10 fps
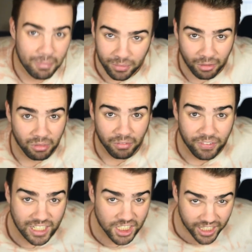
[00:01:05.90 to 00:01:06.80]
episodes to
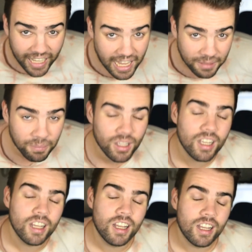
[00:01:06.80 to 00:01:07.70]
finish the game,
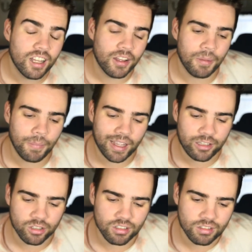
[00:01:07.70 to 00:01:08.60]
I
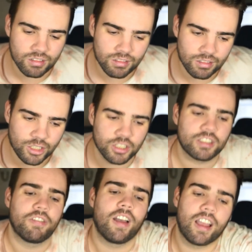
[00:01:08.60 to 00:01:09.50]
couldn't
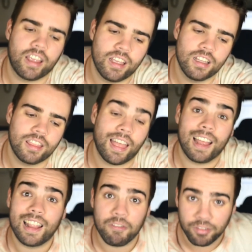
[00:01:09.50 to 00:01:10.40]
justify
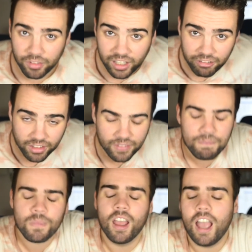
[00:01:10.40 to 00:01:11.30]
that length of series.
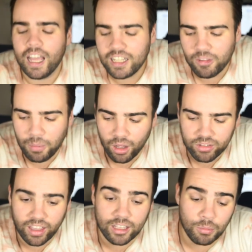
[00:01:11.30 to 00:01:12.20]
And this
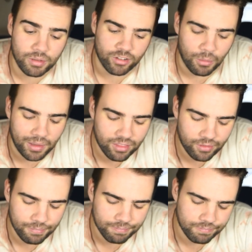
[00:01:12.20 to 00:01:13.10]
sparked a couple of
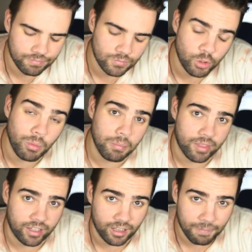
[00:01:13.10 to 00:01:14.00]
comments, two in
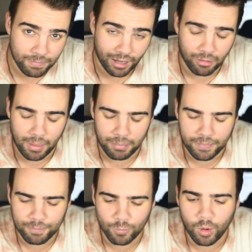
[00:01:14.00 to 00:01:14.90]
particular that I remember.
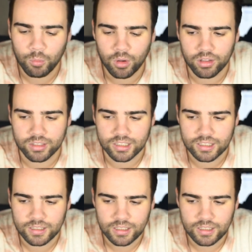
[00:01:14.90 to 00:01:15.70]
One was,